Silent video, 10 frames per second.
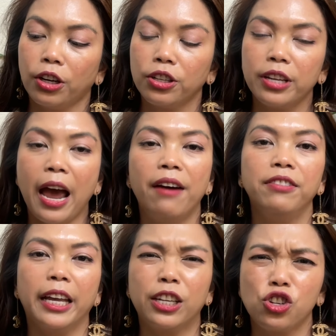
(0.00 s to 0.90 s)
to have
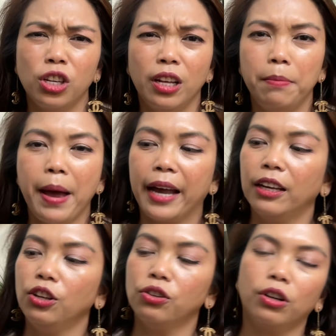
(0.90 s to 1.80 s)
like a Chanel bag
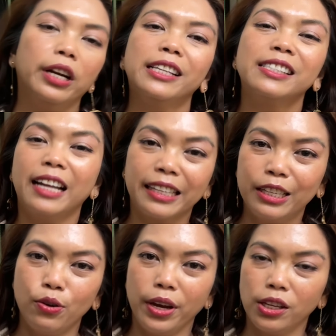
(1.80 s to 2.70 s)
in your, it's not
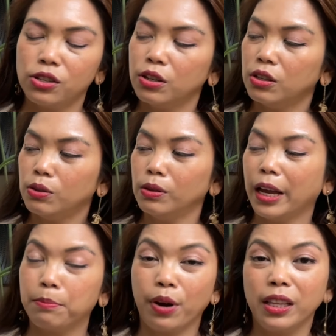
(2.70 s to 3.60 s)
going to
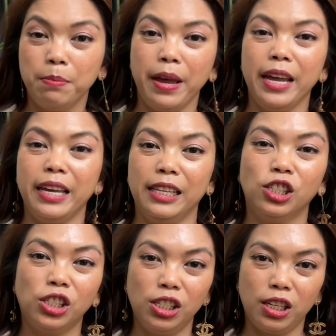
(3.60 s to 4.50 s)
like break the bank and
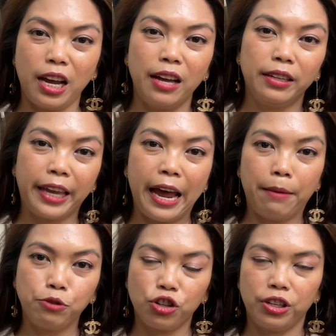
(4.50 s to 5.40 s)
still kind of
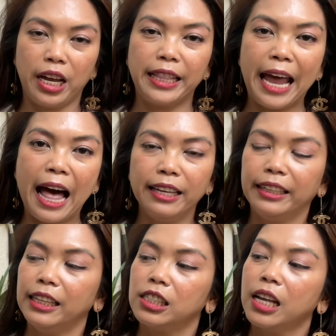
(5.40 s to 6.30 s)
capture that
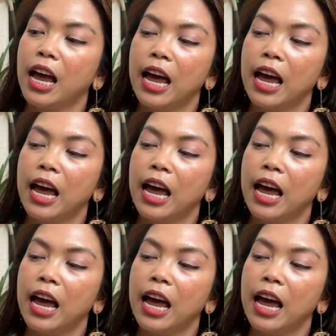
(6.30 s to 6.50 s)
elegance,